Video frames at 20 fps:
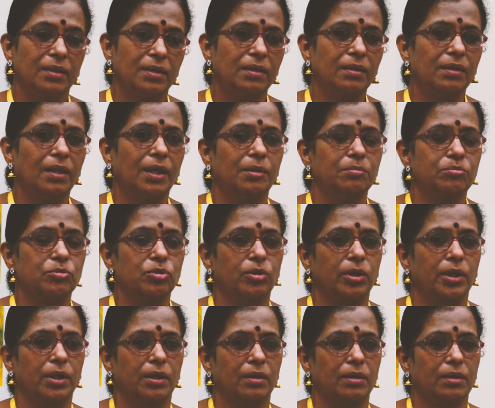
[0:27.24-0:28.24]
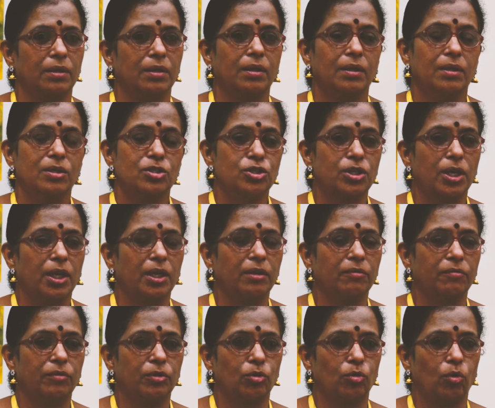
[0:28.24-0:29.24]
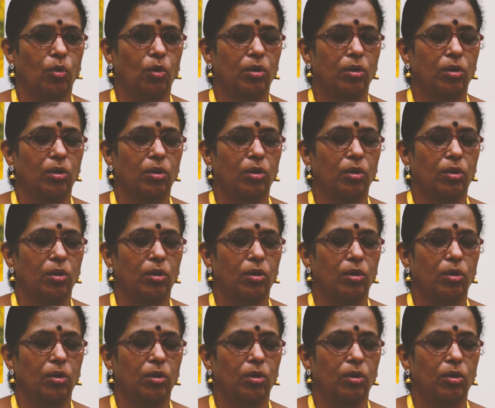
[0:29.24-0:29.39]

Here I am today sharing with you